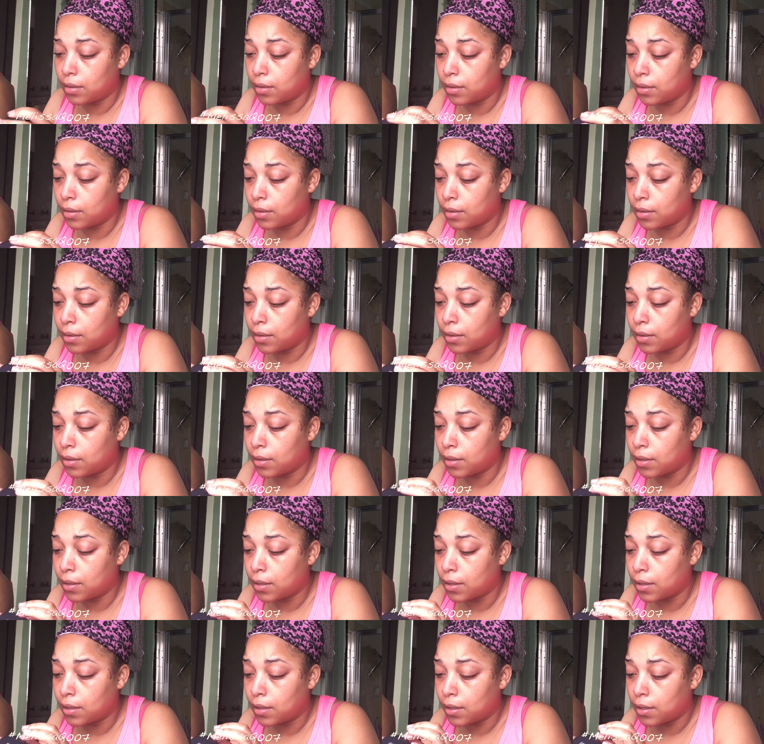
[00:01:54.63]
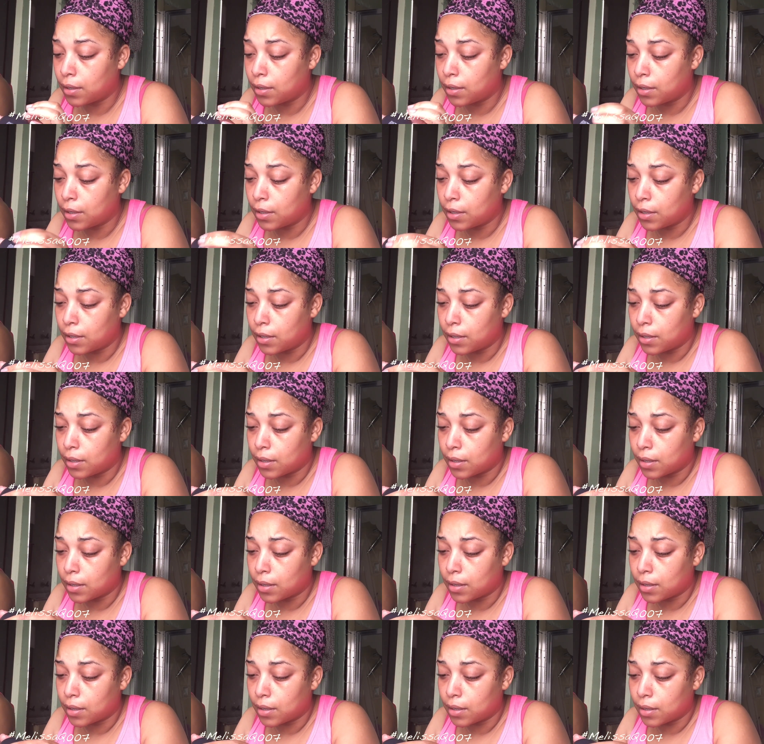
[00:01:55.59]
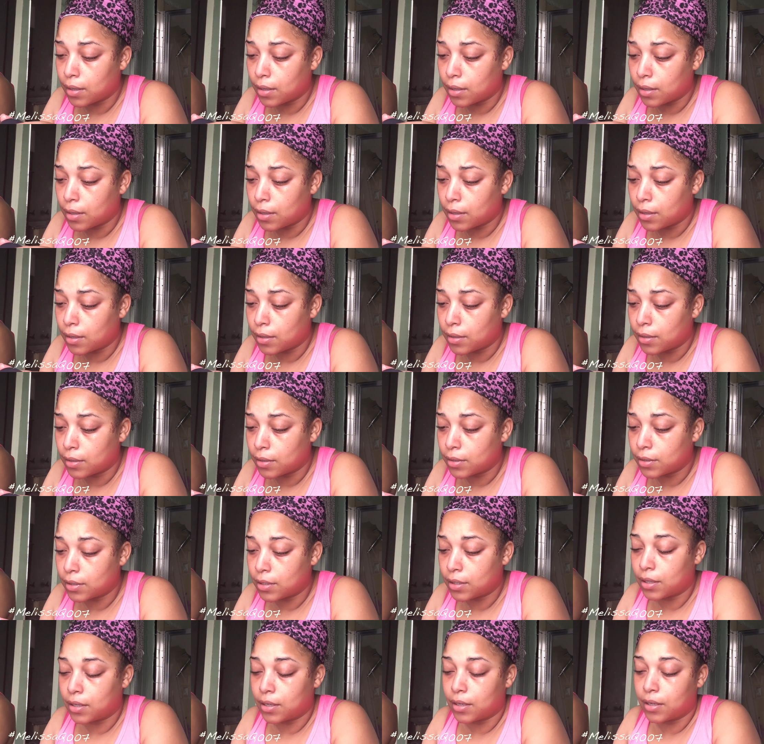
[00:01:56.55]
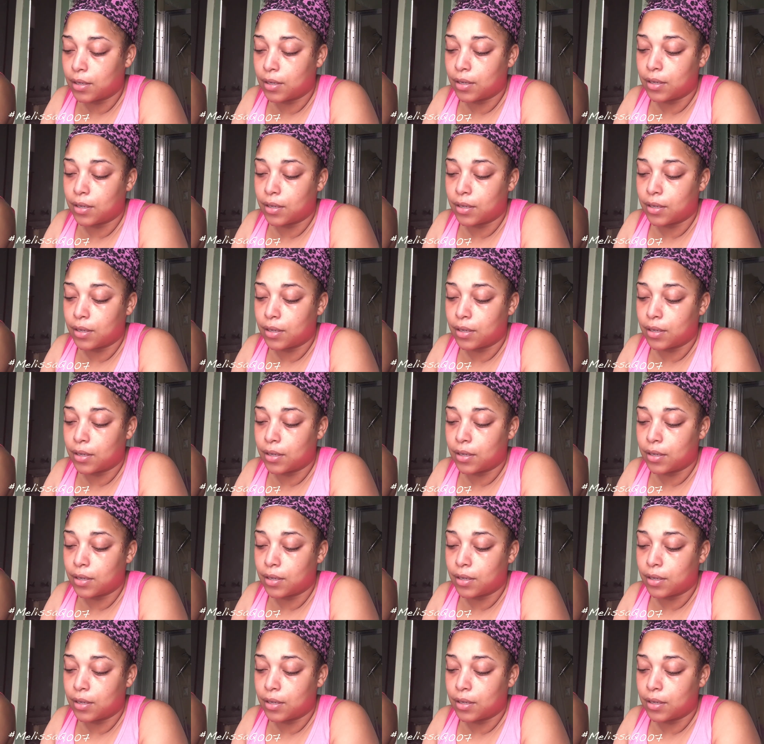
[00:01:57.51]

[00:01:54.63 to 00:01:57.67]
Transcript: Nothing is said.